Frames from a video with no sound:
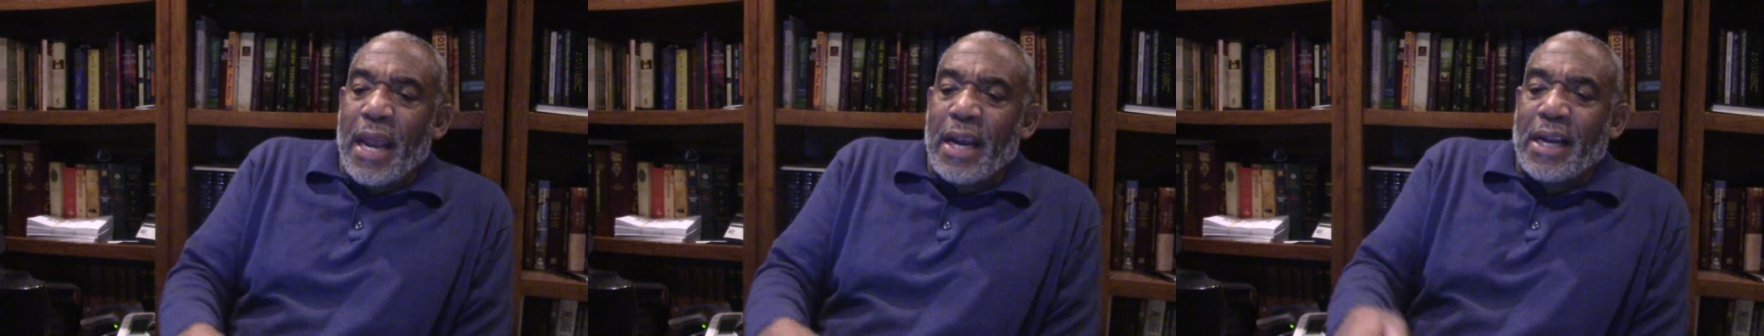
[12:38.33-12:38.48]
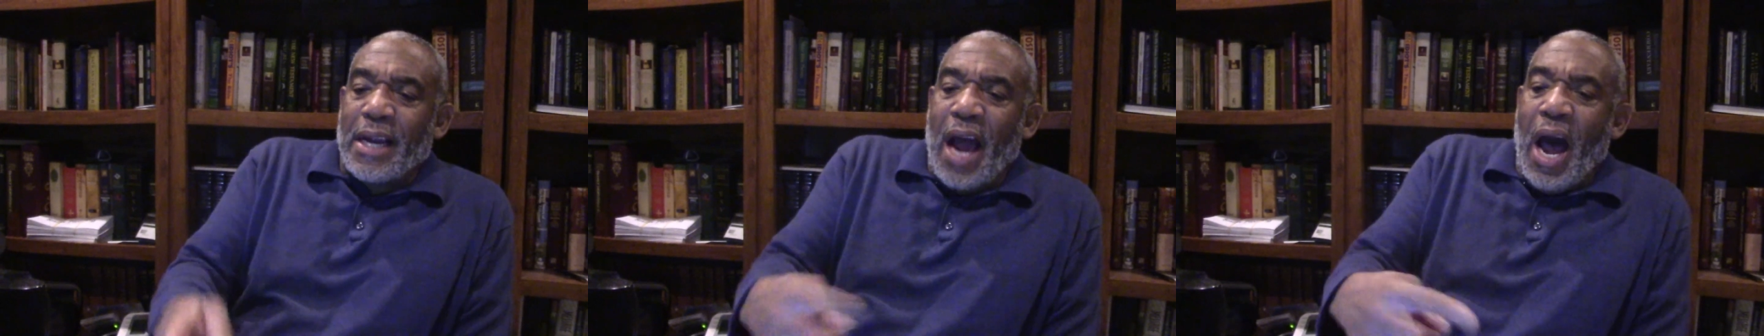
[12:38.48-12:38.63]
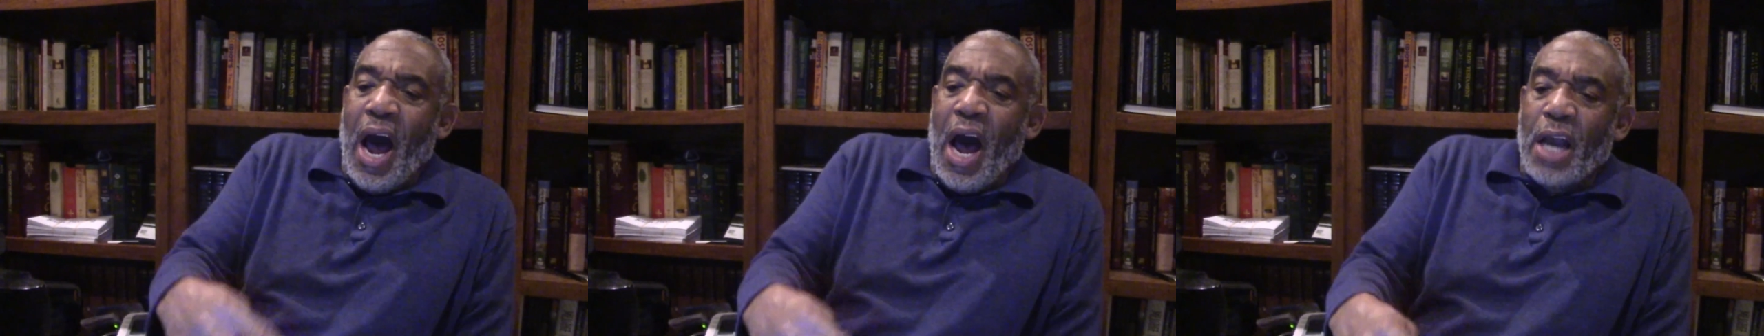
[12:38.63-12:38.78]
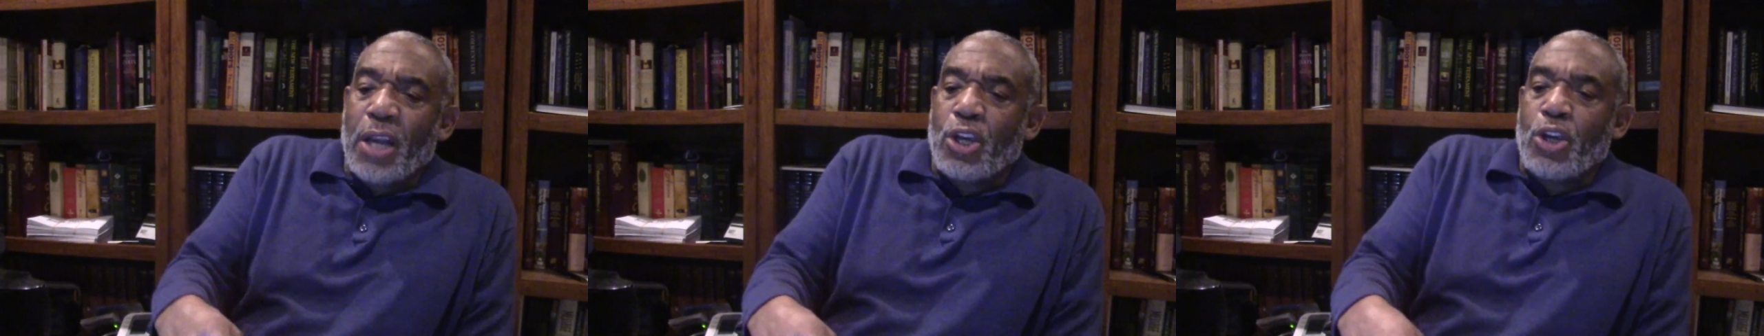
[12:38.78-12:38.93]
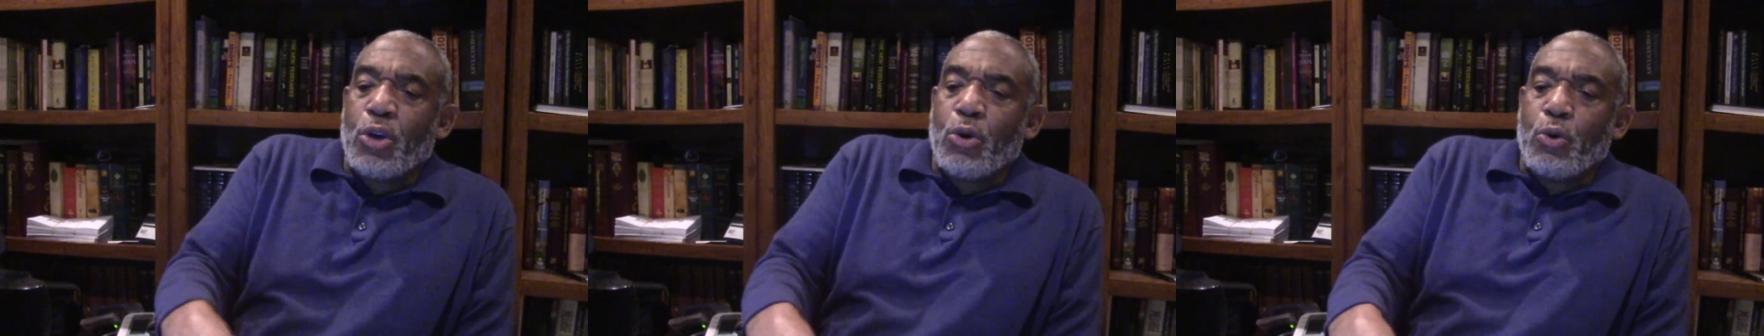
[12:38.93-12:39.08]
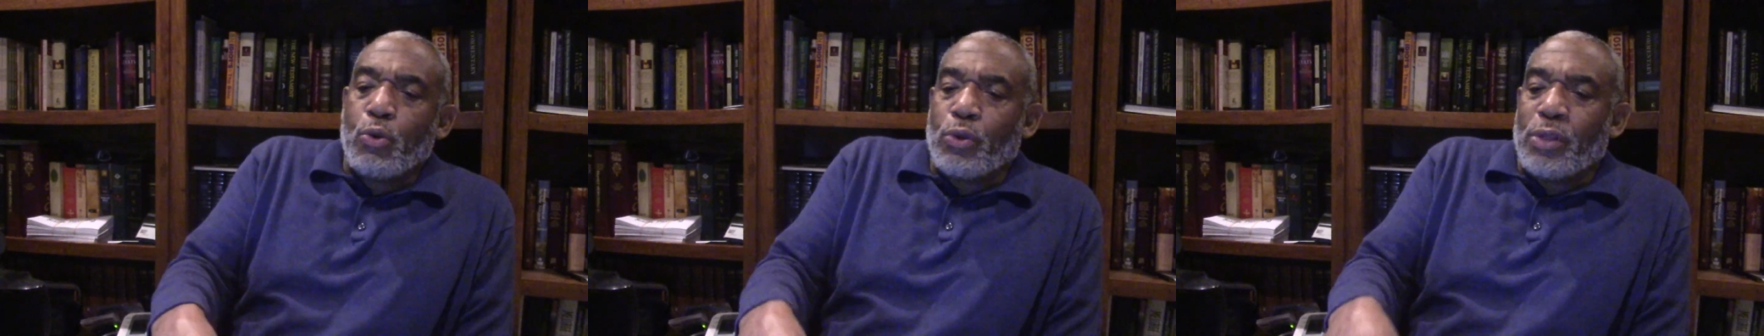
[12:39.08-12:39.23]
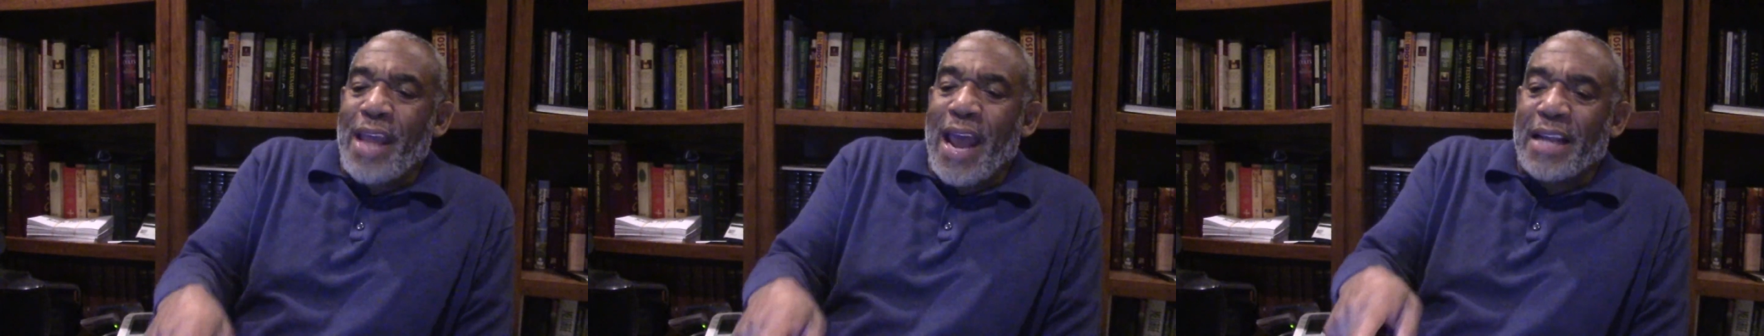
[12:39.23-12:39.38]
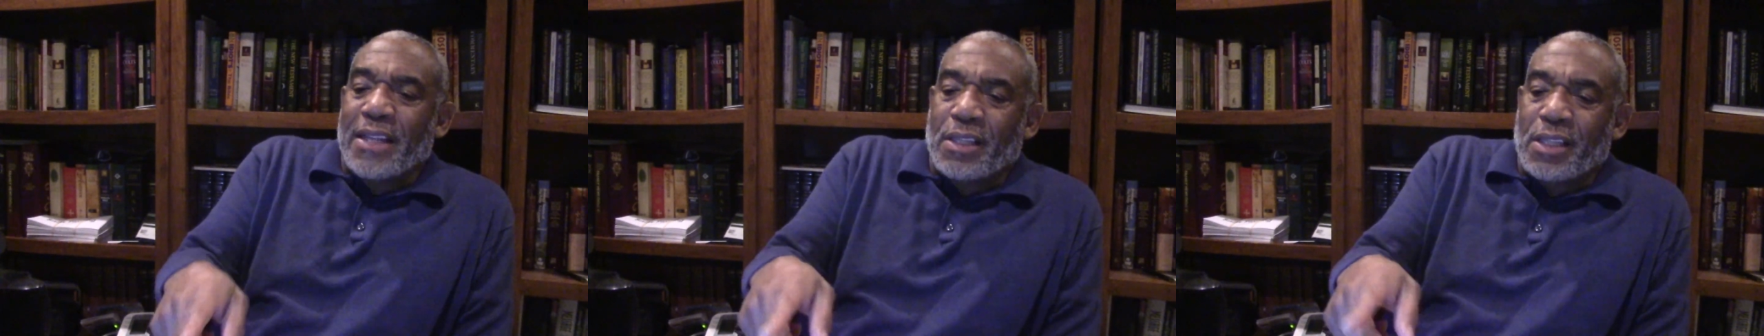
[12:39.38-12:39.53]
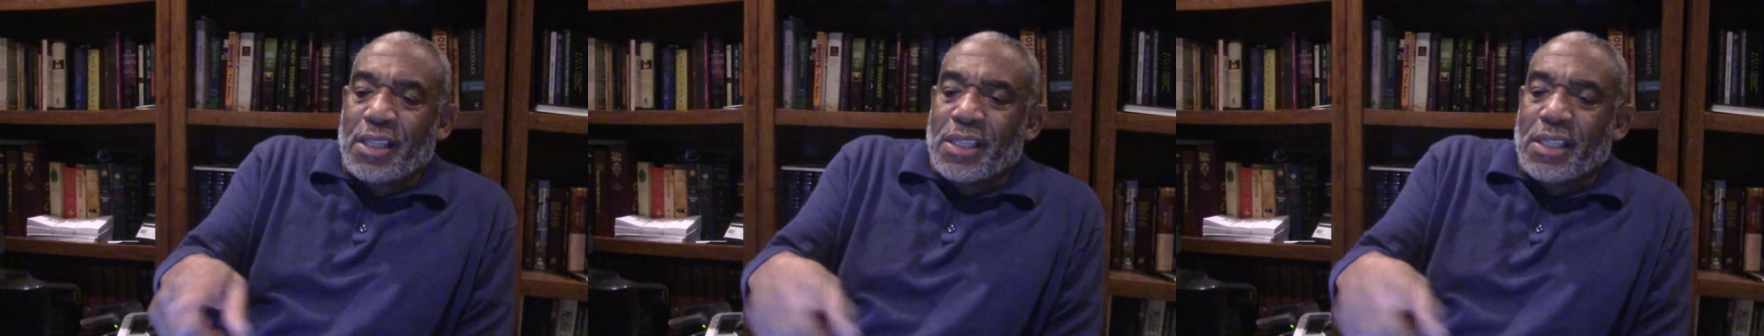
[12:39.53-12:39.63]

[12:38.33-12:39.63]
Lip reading: that God used that